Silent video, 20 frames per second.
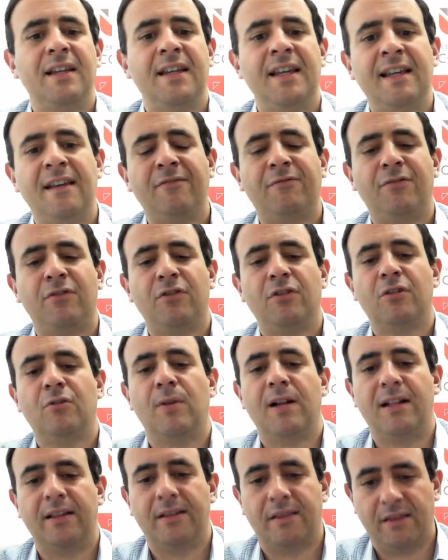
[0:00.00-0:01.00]
if you're
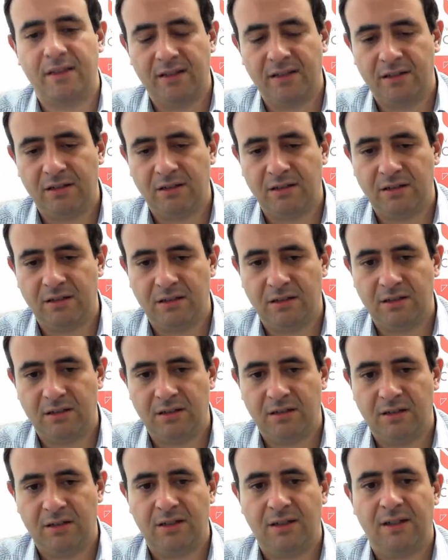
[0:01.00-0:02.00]
wealthy
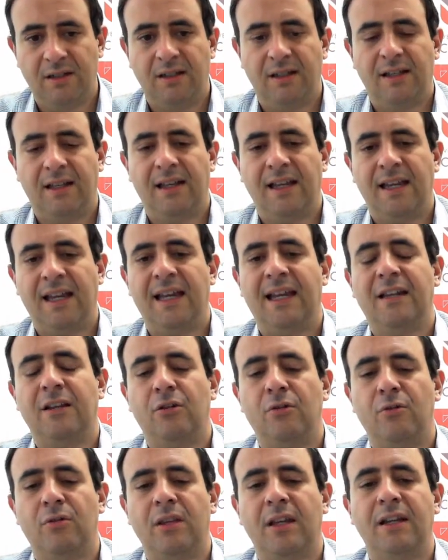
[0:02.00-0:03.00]
and
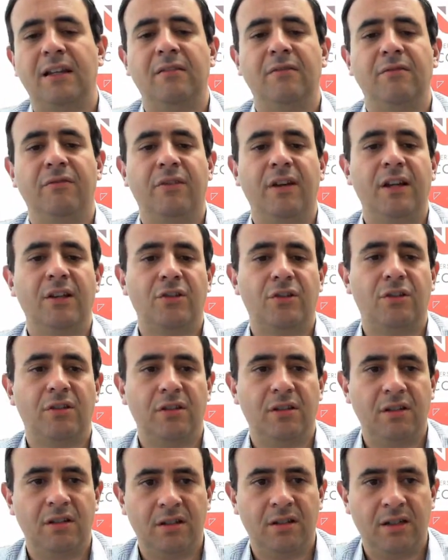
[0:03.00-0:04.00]
you then
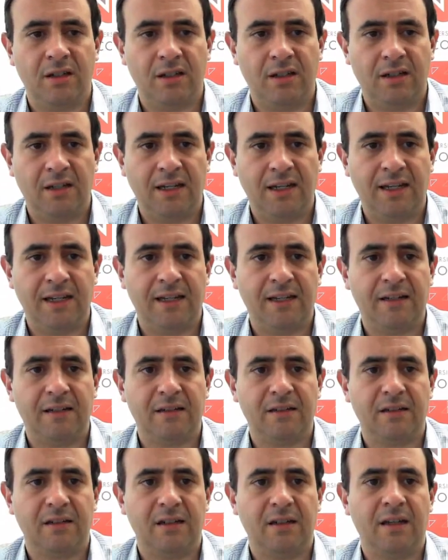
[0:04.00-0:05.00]
invest
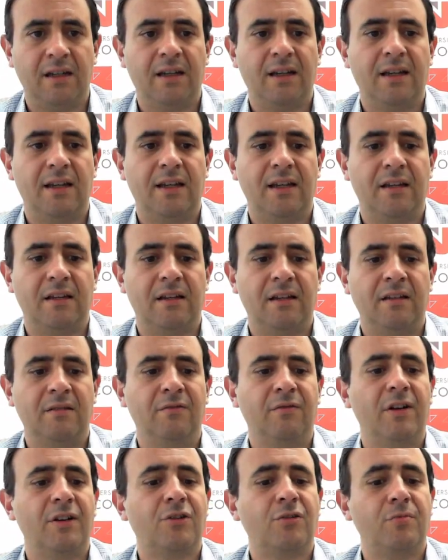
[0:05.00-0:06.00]
in a
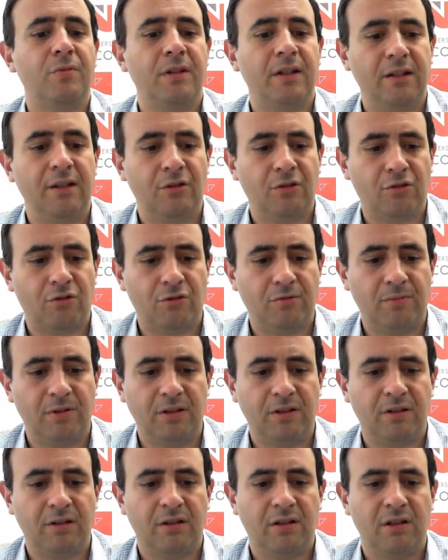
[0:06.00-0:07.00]
investment
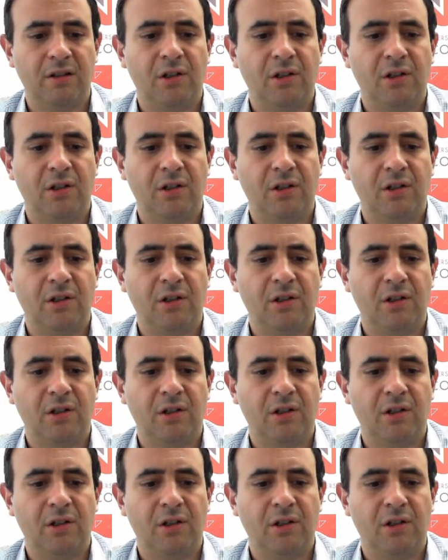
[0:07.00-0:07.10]
instrument